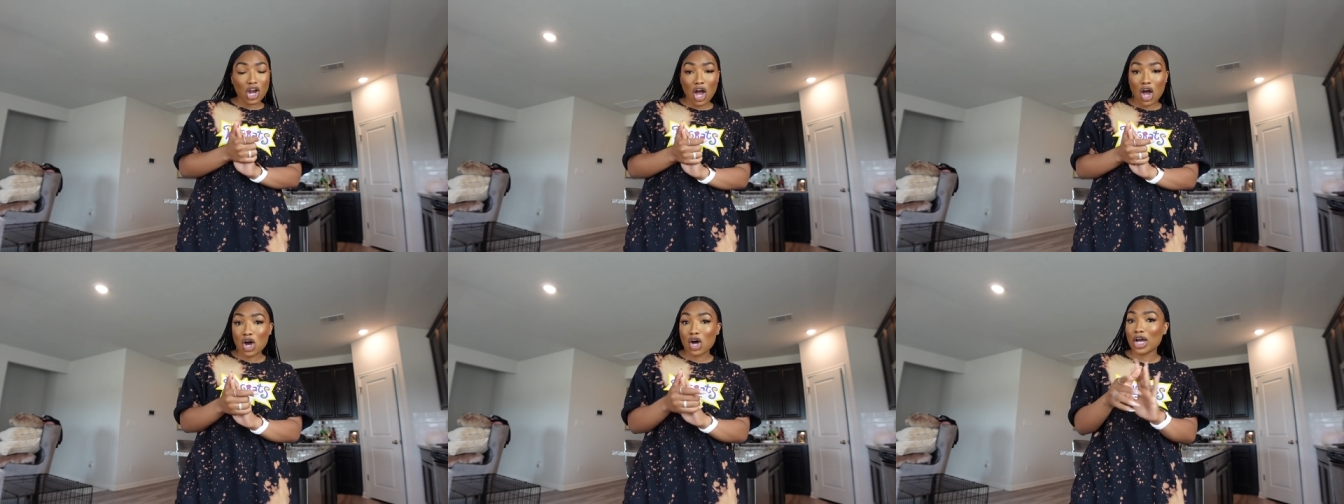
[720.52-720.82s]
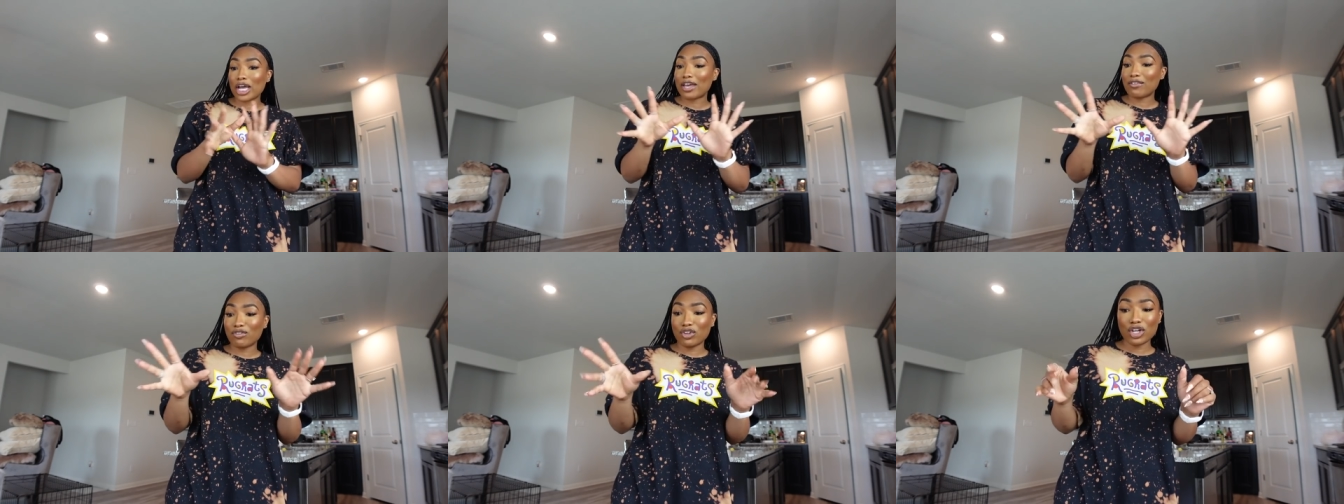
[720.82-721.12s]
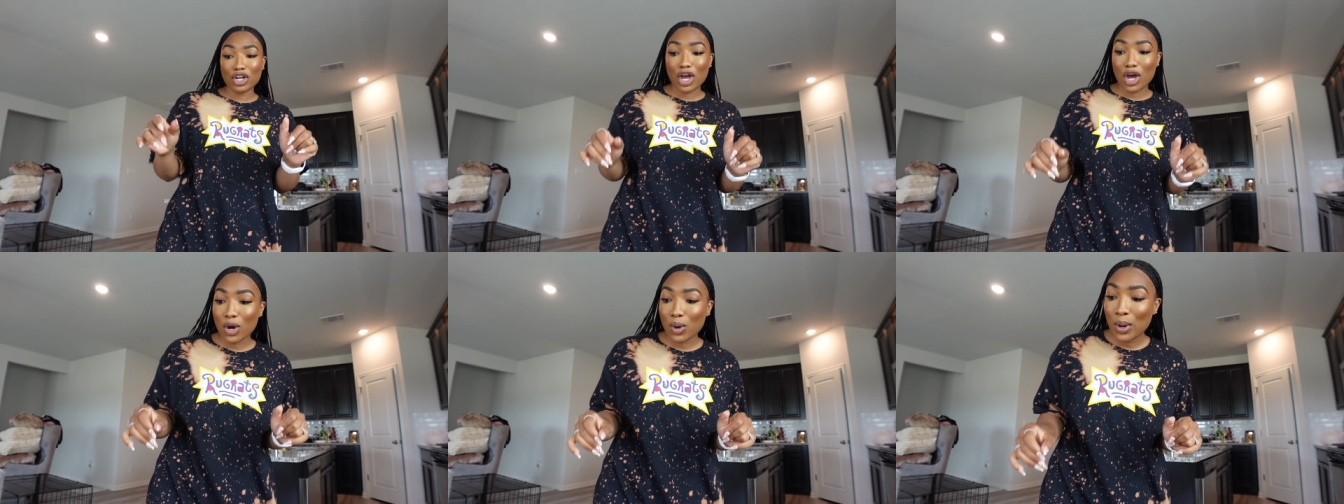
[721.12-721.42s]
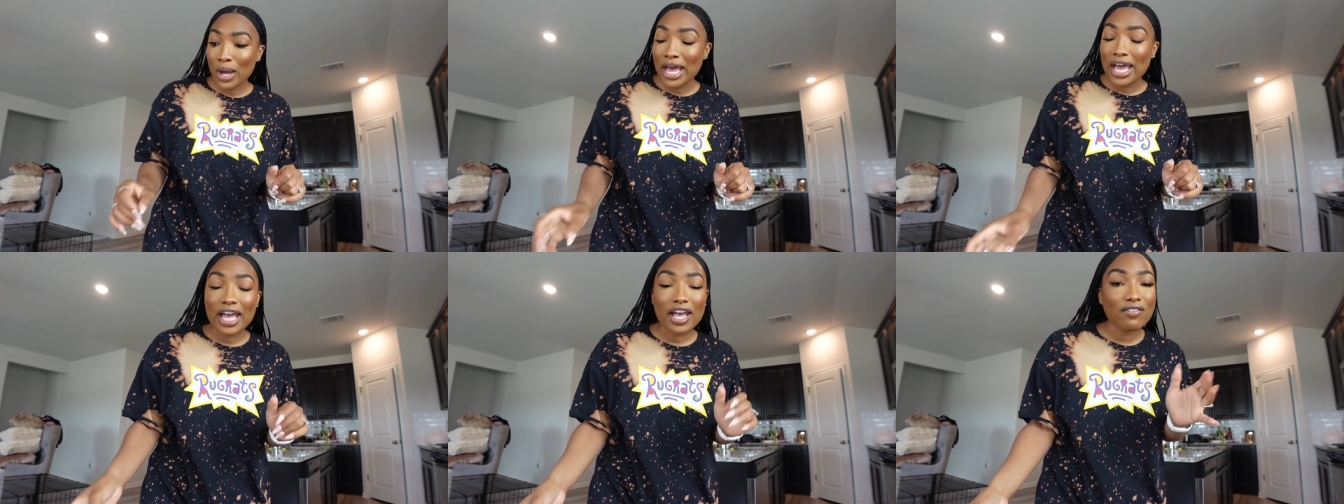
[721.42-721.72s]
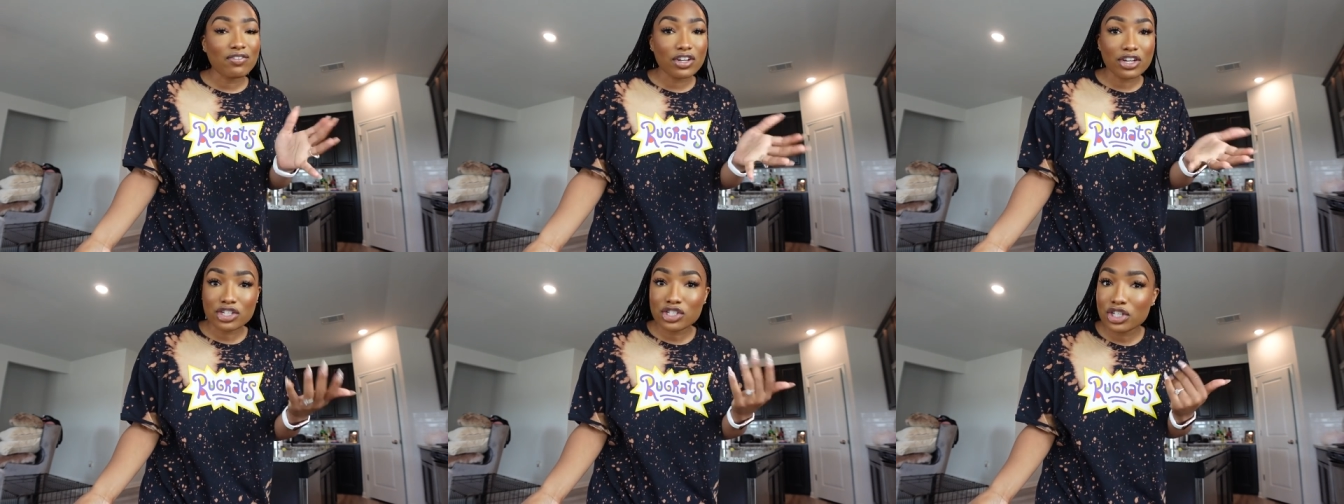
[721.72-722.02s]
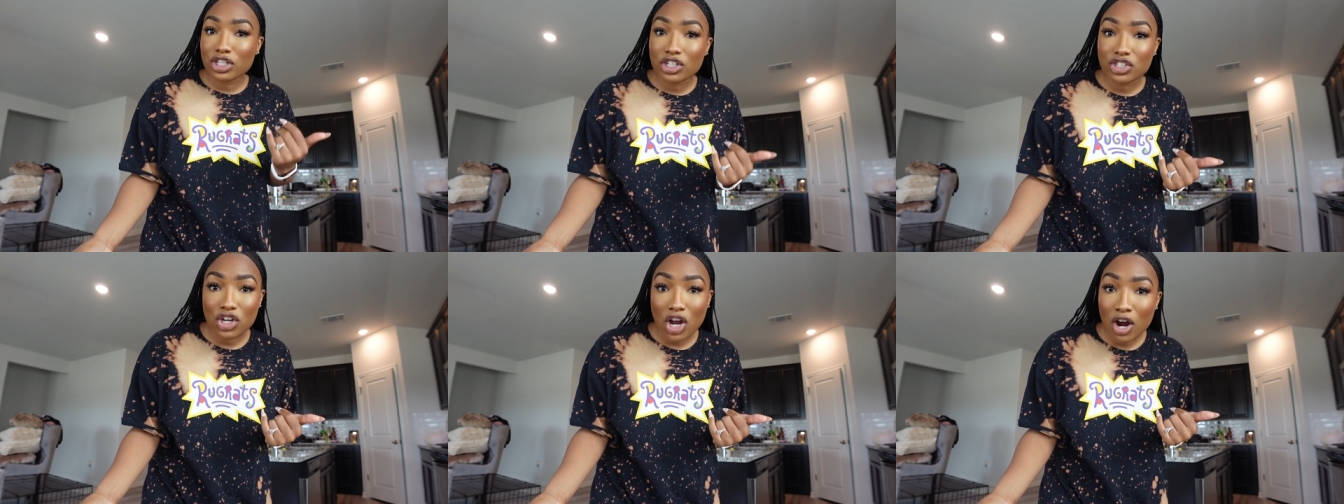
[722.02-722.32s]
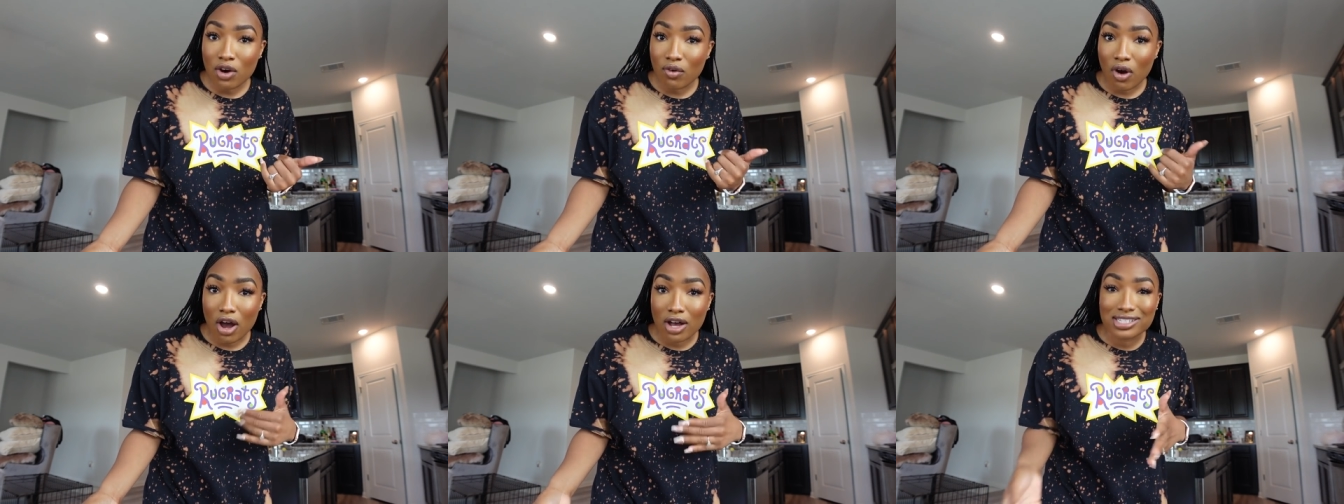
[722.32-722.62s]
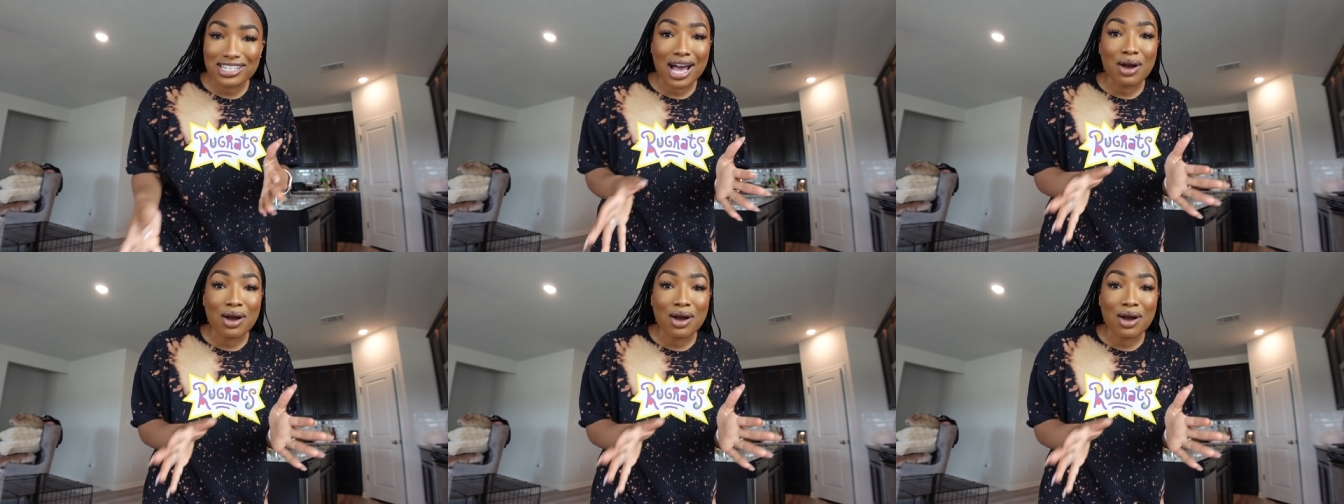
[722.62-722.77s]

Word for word: y'all, if you know, if they're still at y'all Ross,